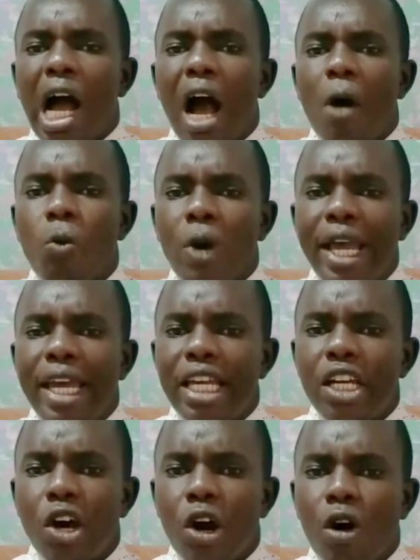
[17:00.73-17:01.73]
a
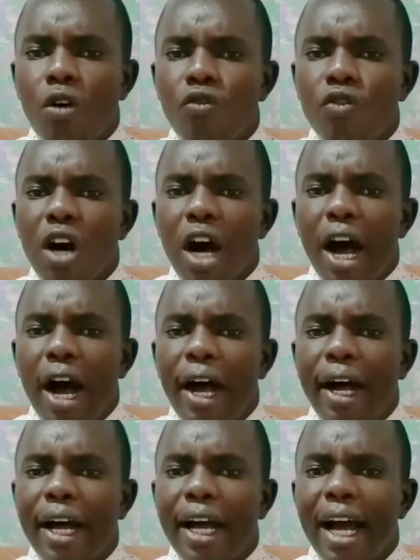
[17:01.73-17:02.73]
way of
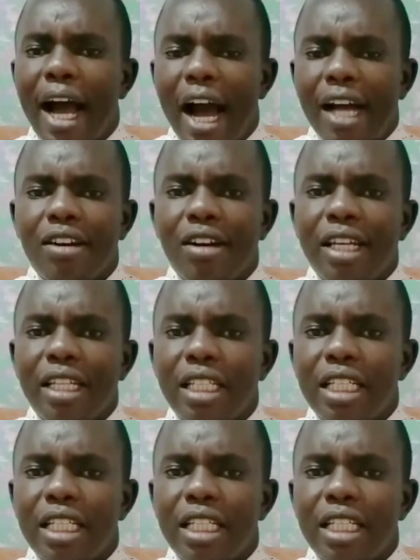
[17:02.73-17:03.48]
handling